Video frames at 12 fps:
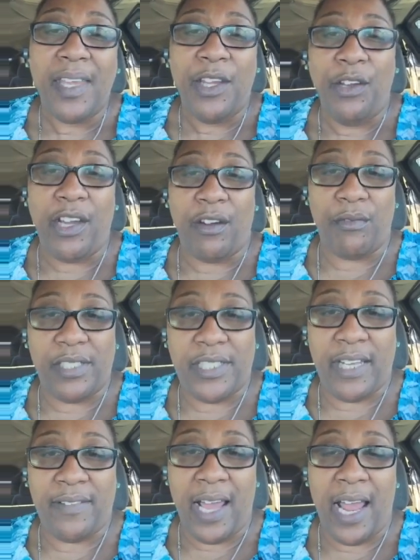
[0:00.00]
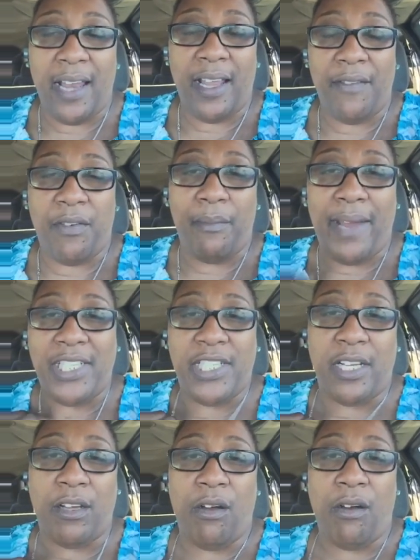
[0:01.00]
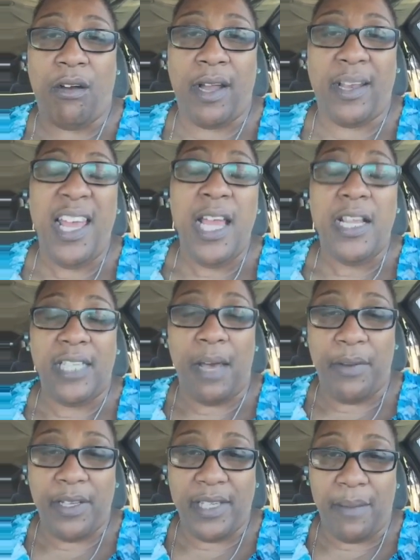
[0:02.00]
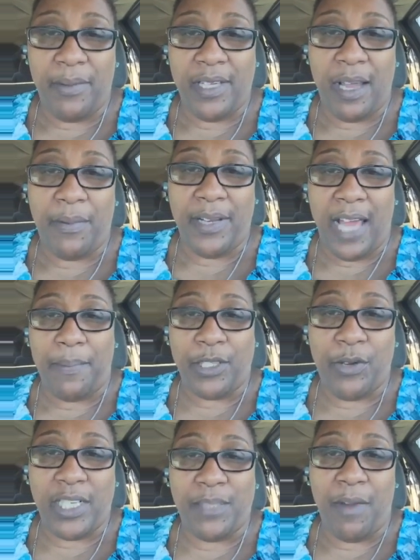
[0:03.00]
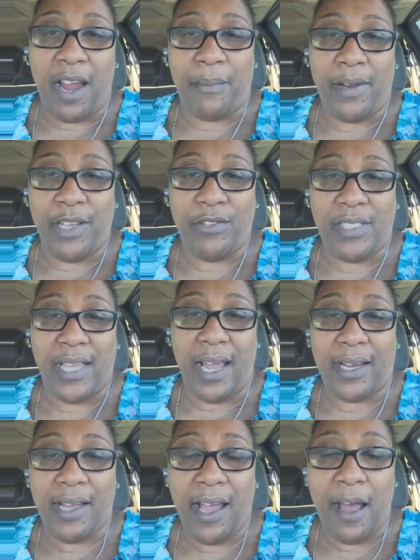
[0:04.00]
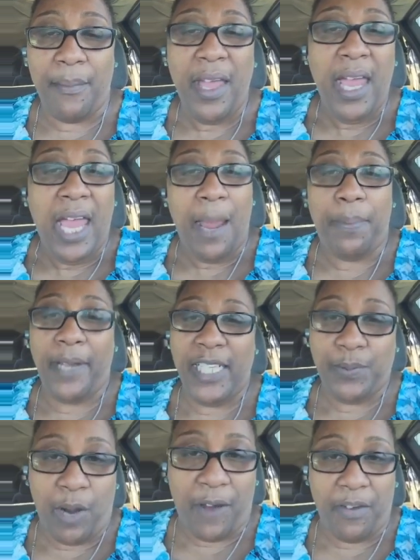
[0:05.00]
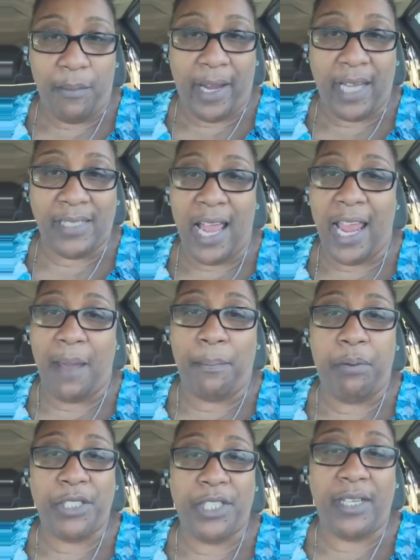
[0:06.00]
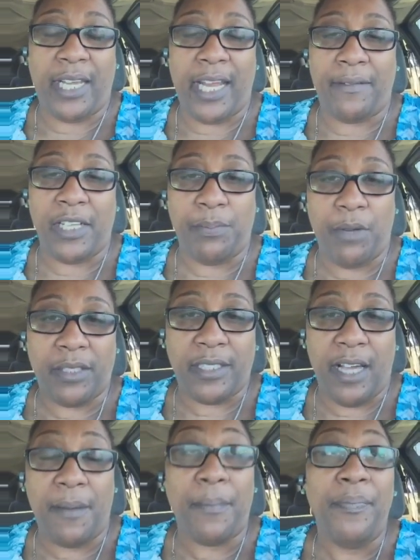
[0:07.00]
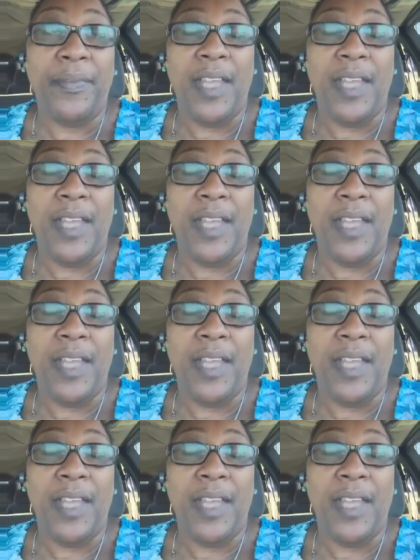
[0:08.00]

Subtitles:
You can receive that information on www.patricemyrickministries.com. And please pray for me, because I am pushing to get this book done